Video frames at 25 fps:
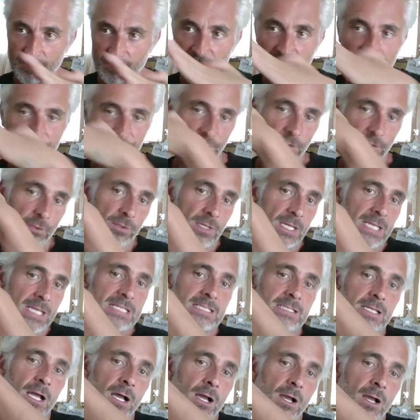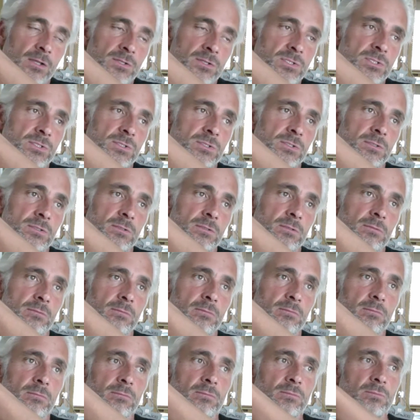me through these last
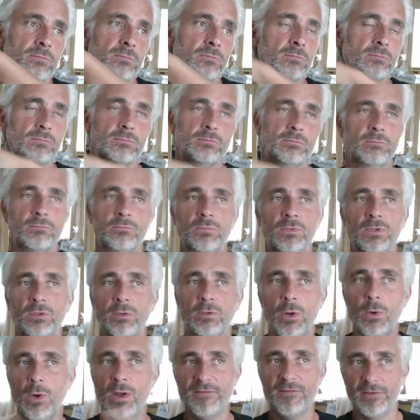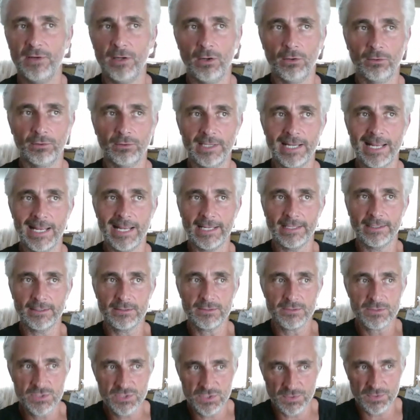however long then,
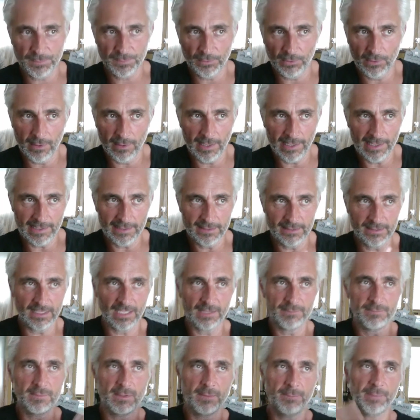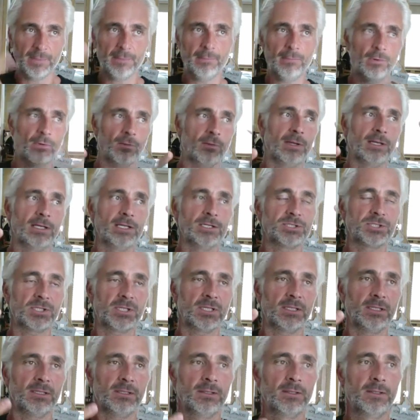sobriety gave me a bit more
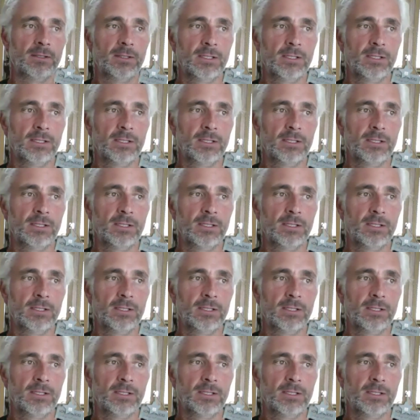energy